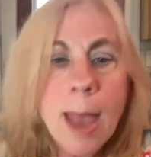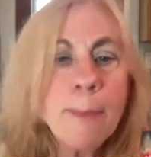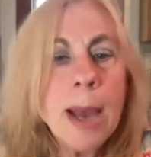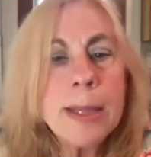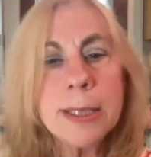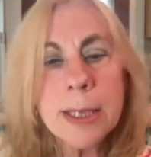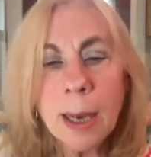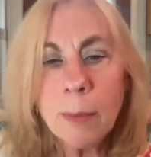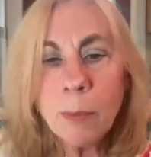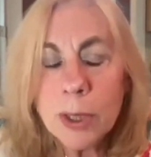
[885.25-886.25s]
And by the
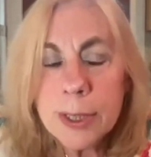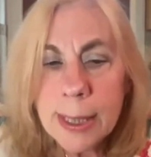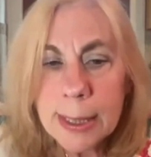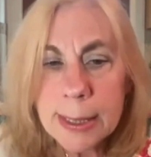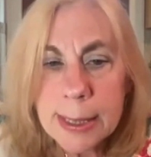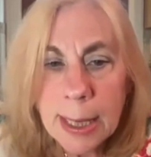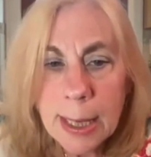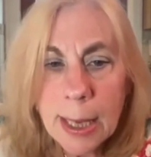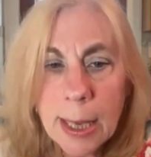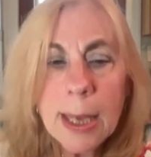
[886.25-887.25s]
time we're
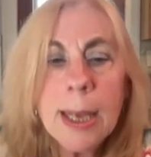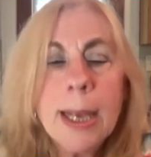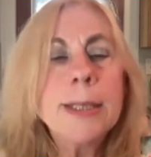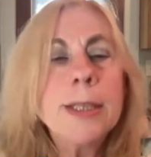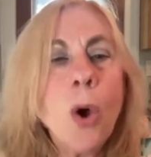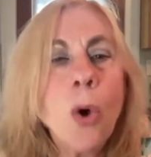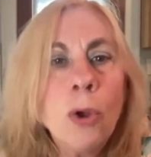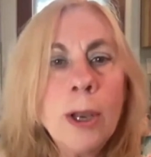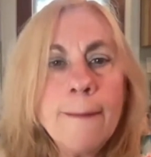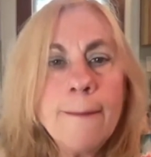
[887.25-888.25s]
60, it's
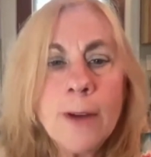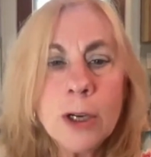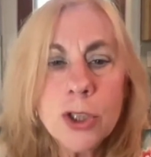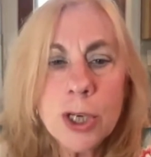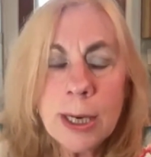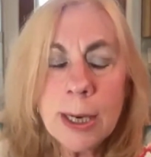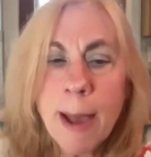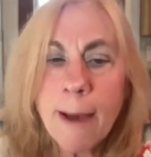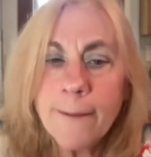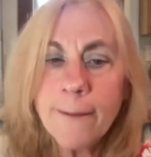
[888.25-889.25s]
only functioning
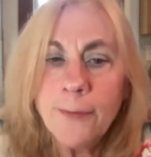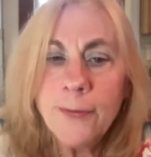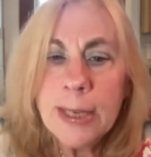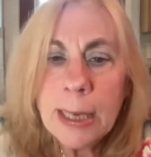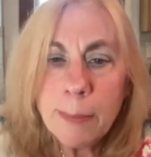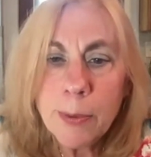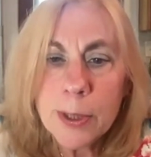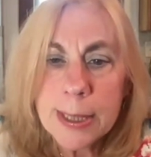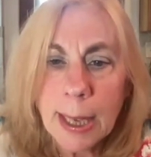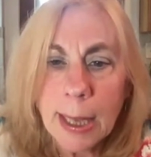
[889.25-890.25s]
about
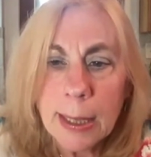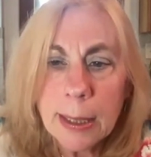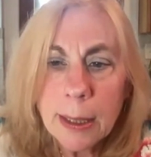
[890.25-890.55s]
15%.